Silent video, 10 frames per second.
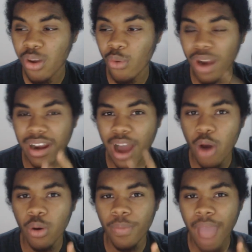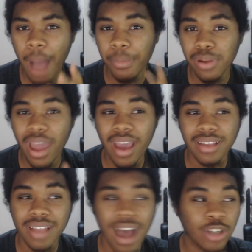right now, our
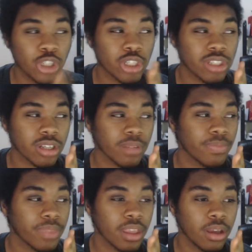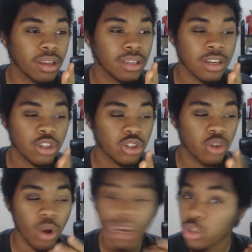players are just... They're
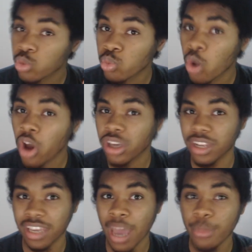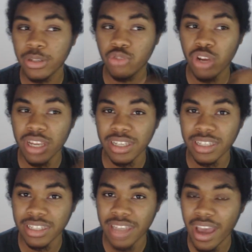just working. The chemistry
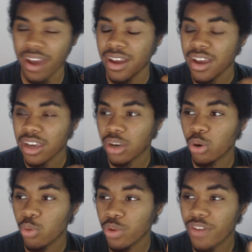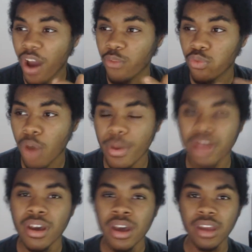is there. We've had
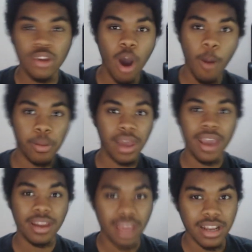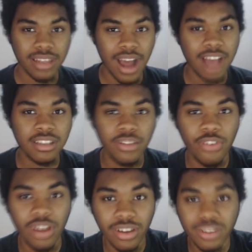Robin not playing against Arsenal
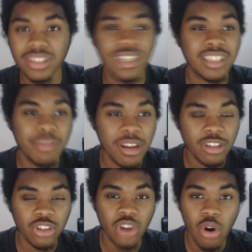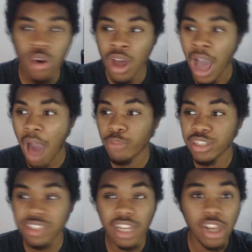for 60 minutes or so, and we
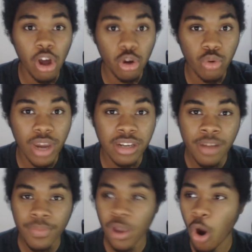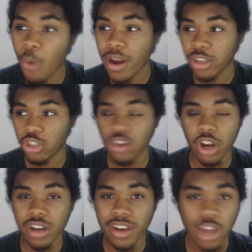still look great. Coman, he's just
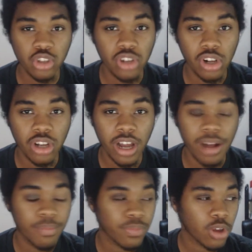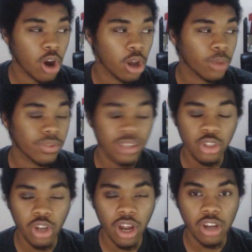got the national call.
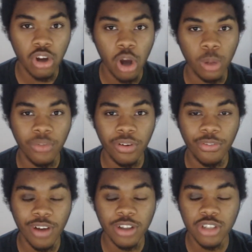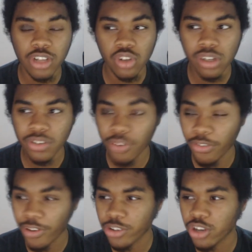He's got the call up for the French
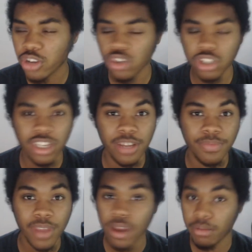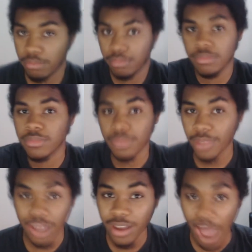national team.
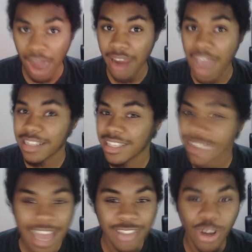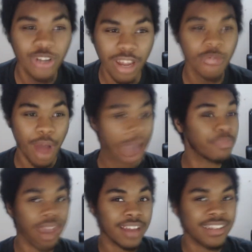At 19 years old,
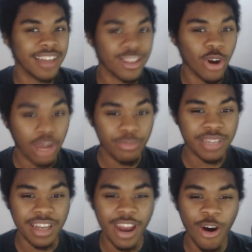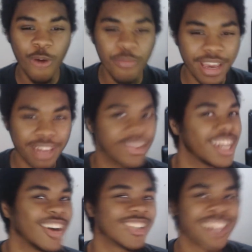I'm 19 years old. I'm sitting at home making
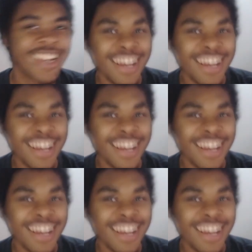videos.